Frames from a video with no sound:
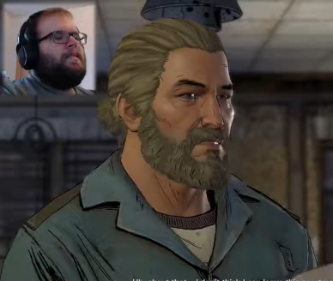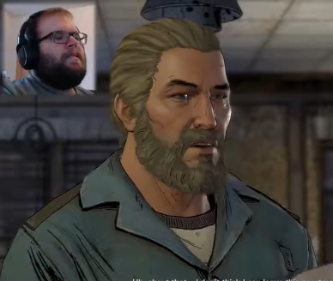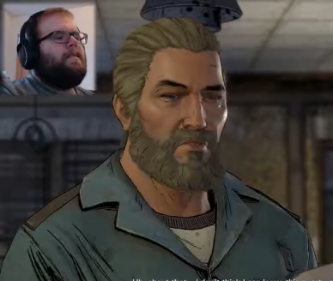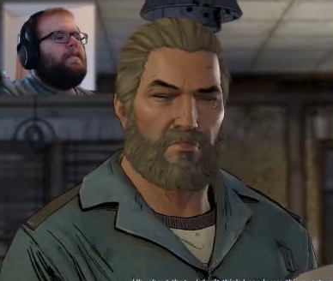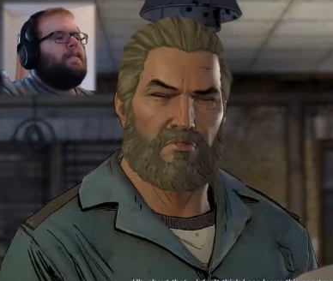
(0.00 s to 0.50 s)
Speaker 1: me
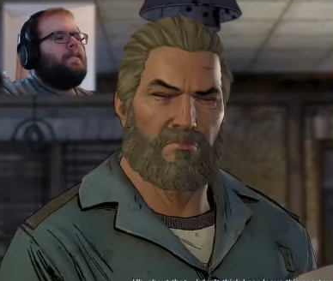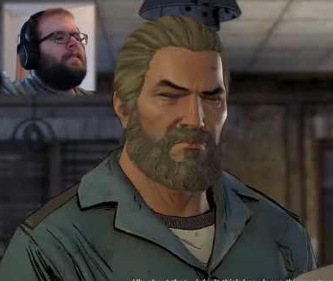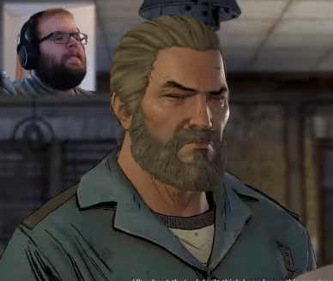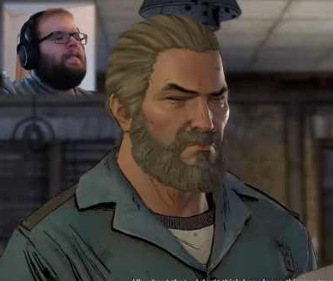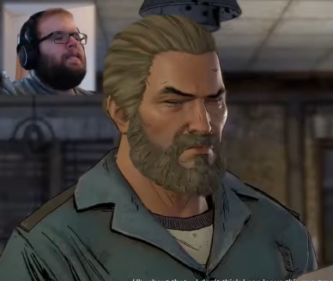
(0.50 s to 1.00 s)
and her.
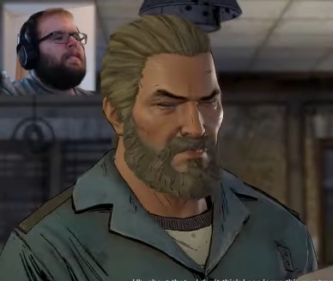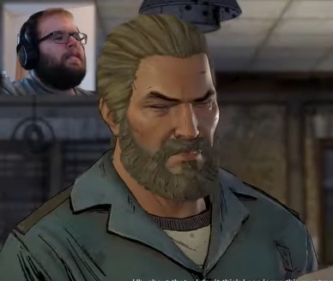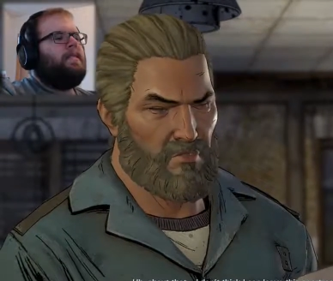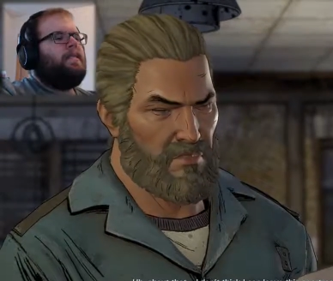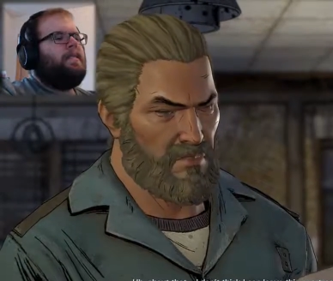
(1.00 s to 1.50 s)

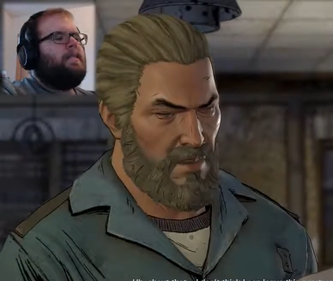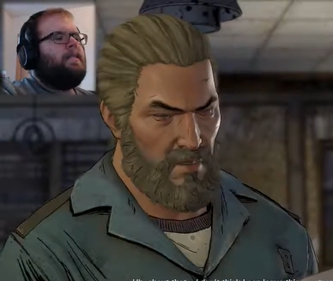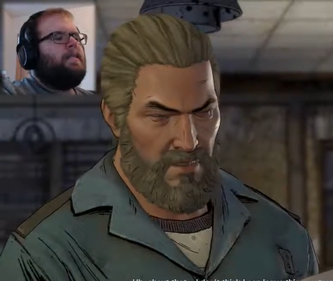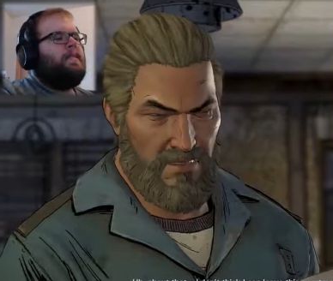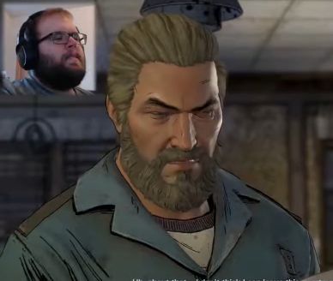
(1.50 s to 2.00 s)
It's just
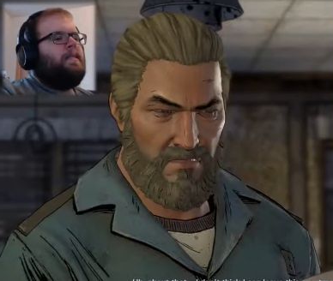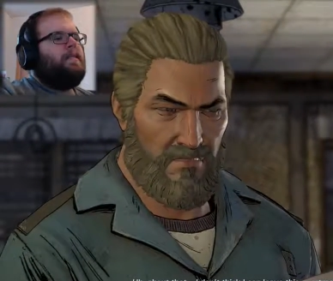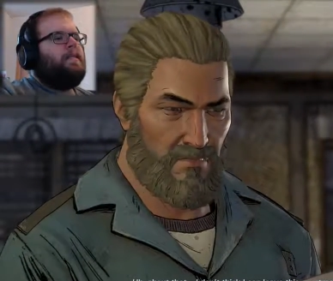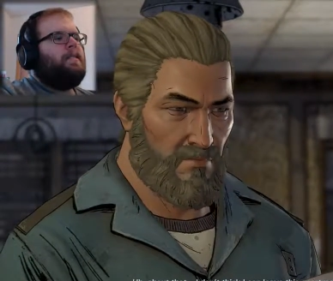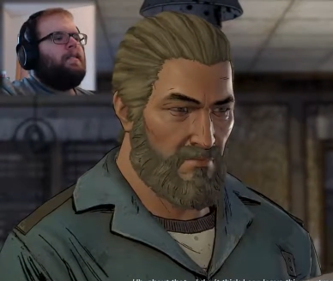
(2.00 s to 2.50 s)
not right.
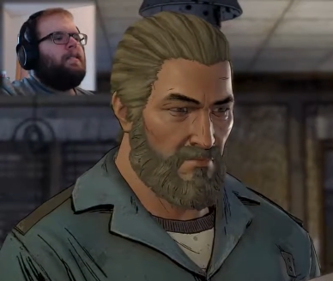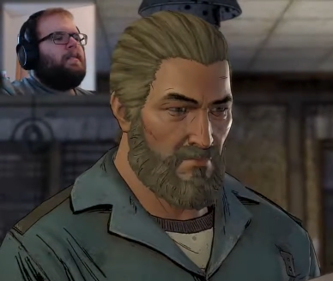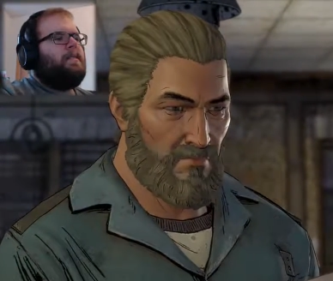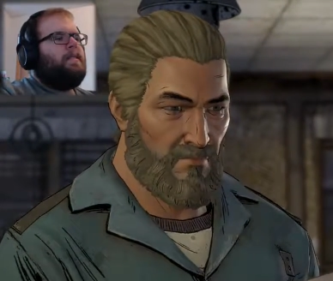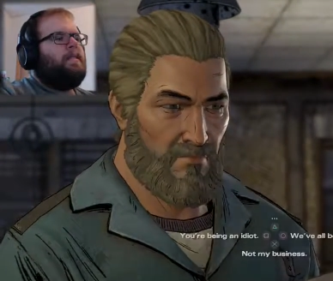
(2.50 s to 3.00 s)

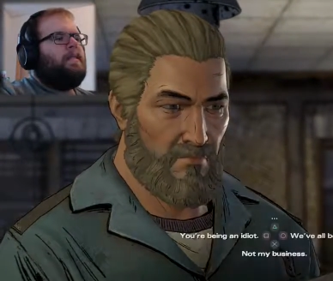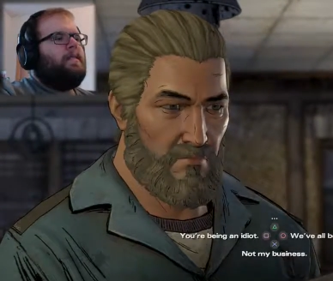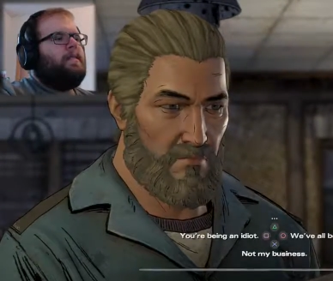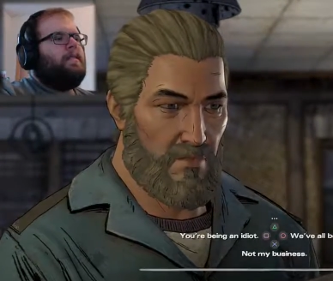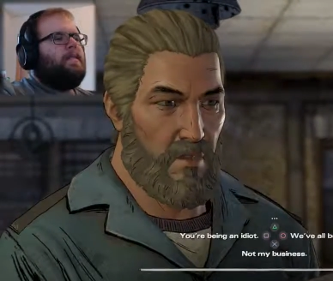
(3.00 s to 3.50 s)

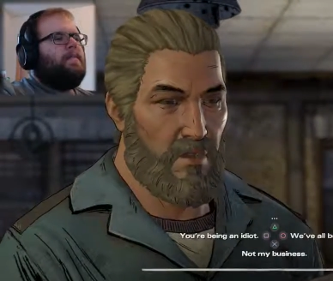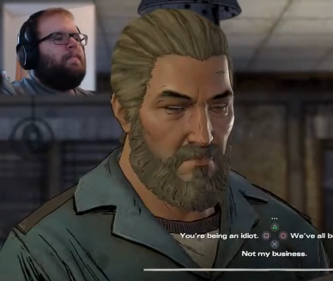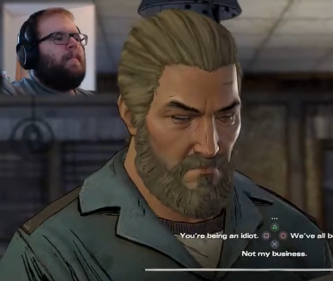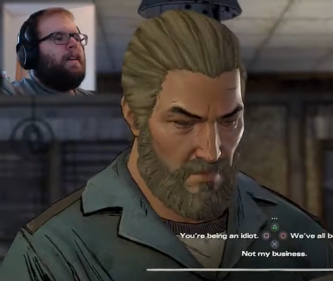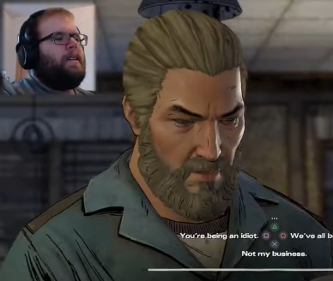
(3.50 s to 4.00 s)
I know
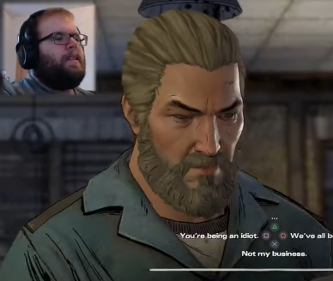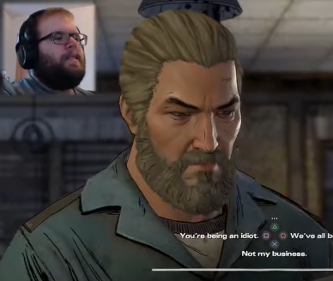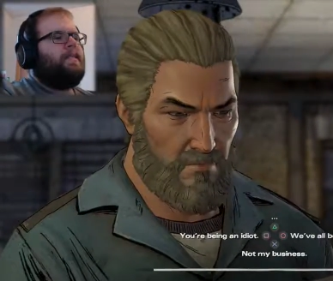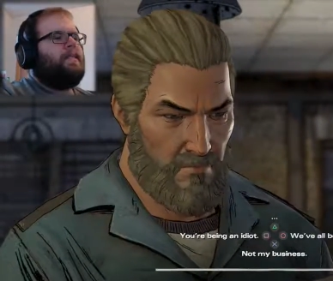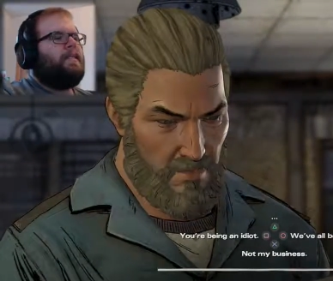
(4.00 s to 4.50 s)
you must my
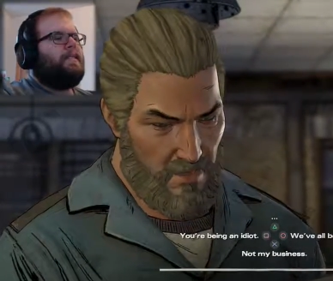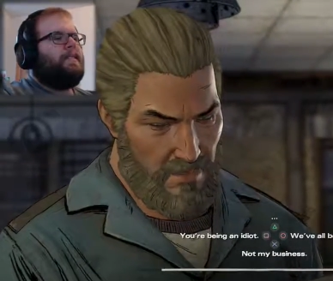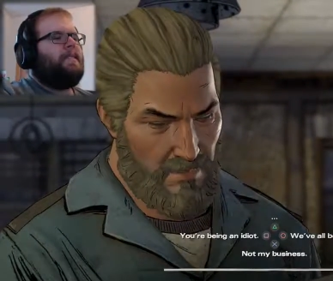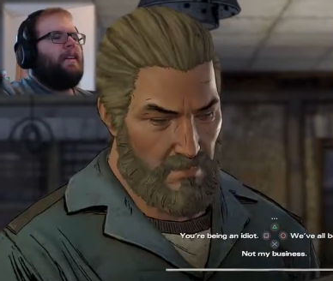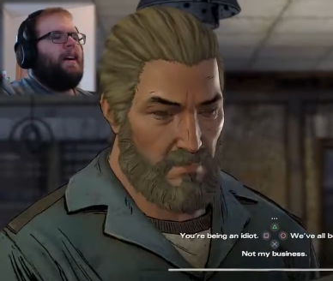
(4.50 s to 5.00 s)
have at
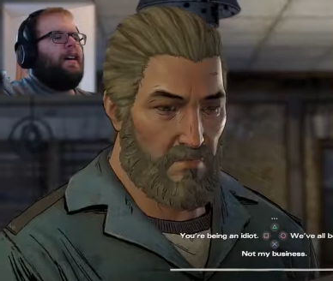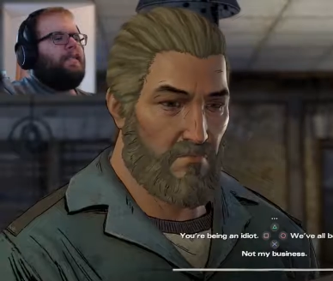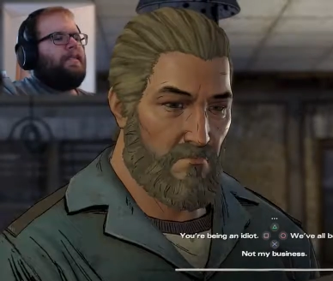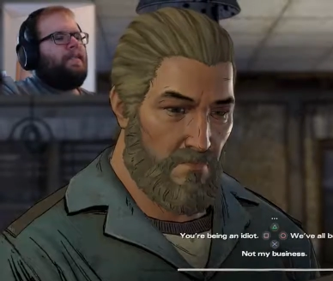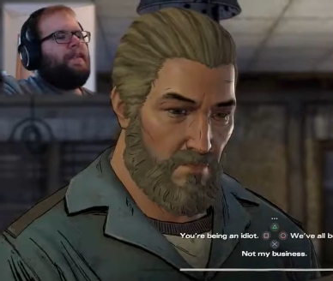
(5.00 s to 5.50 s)
least.
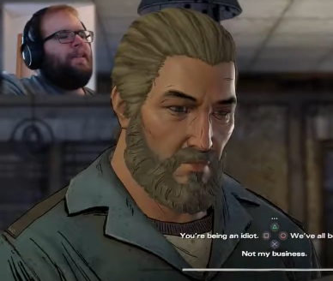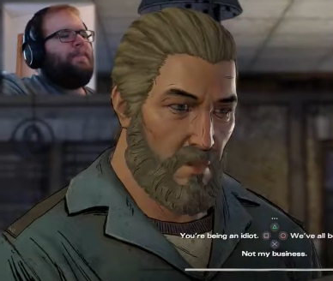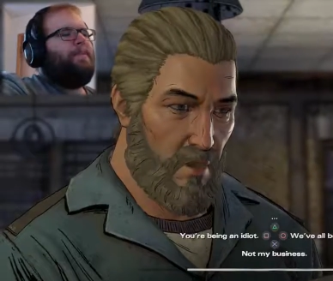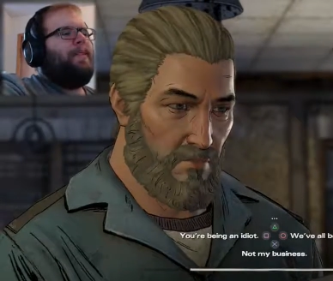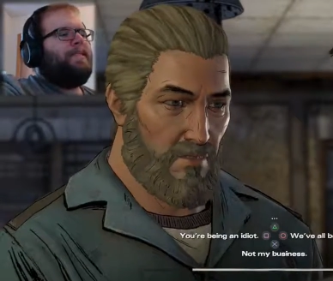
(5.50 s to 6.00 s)
God, stop being a
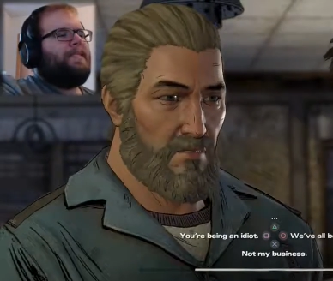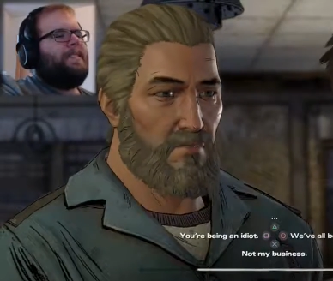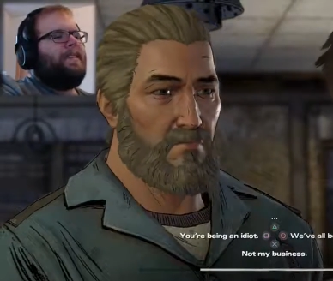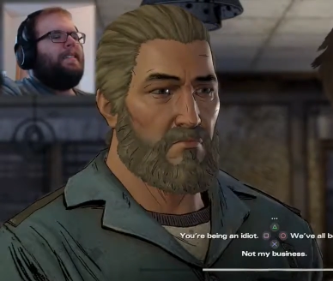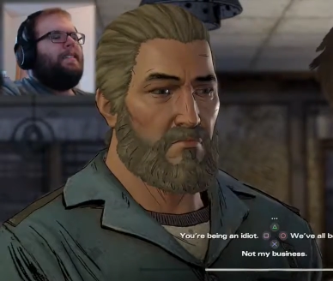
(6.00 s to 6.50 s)
something.
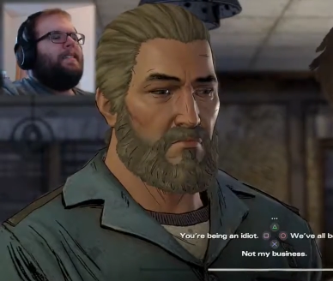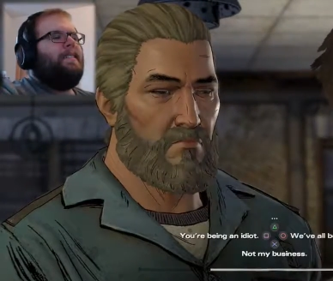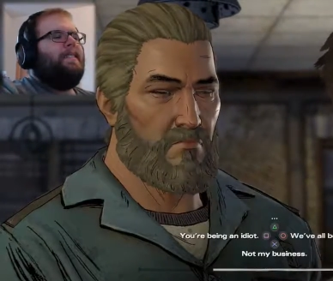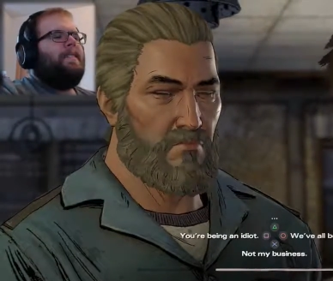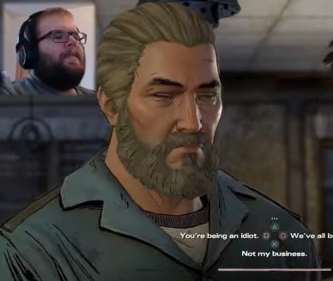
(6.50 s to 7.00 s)
Speaker 2: pussy.
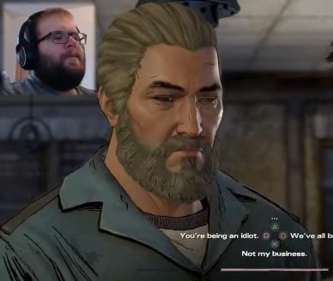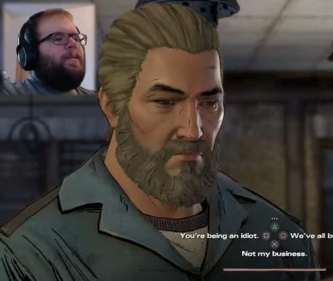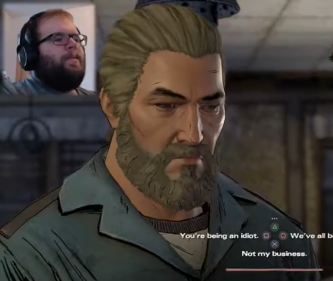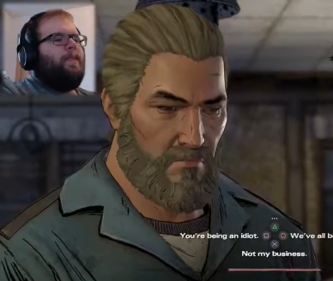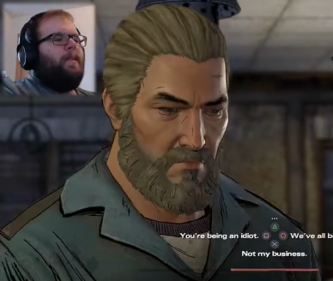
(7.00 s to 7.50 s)

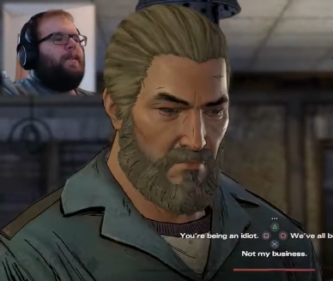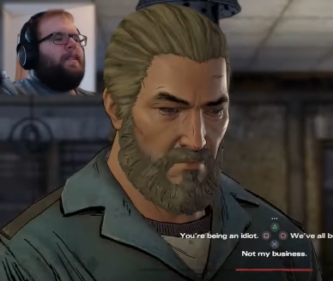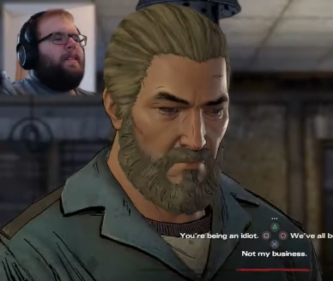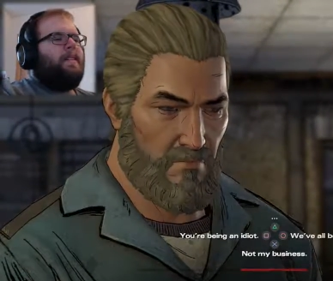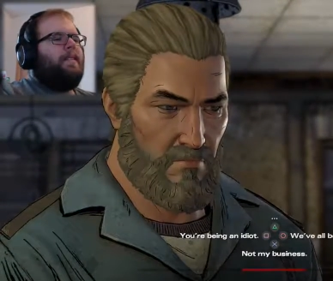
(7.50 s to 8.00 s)
We've all
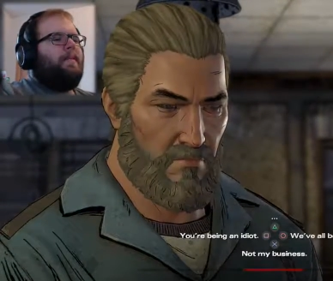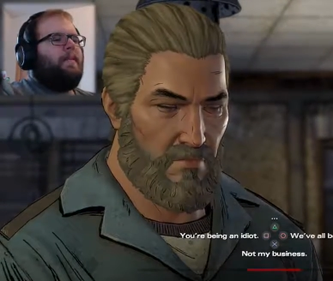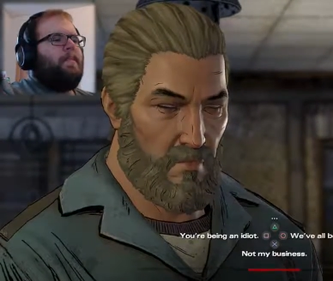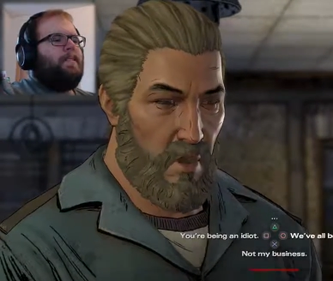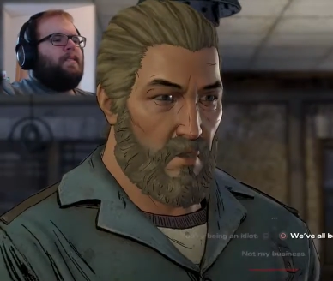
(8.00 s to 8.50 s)
been there. Not
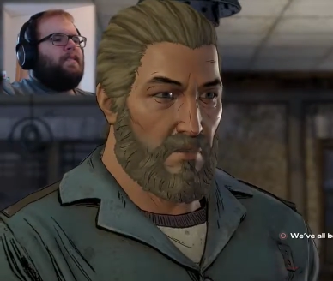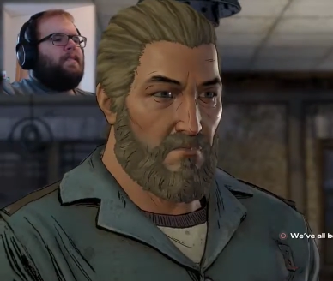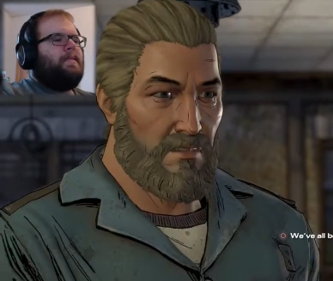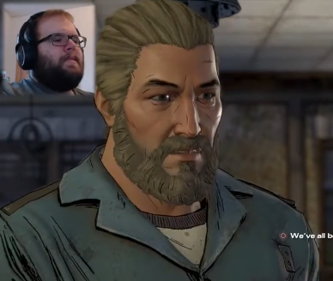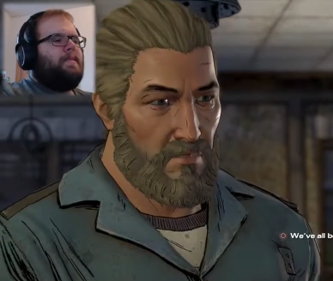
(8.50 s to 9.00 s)
my you business. You know what
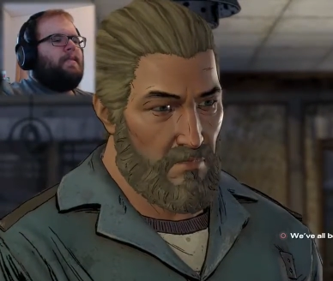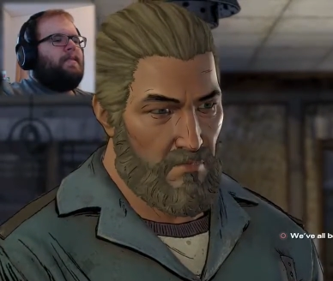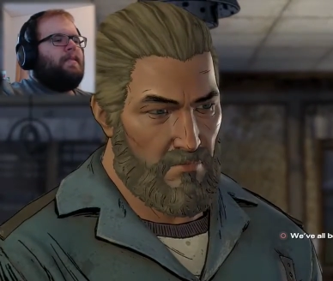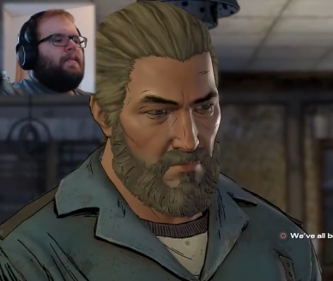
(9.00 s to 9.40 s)
I mean?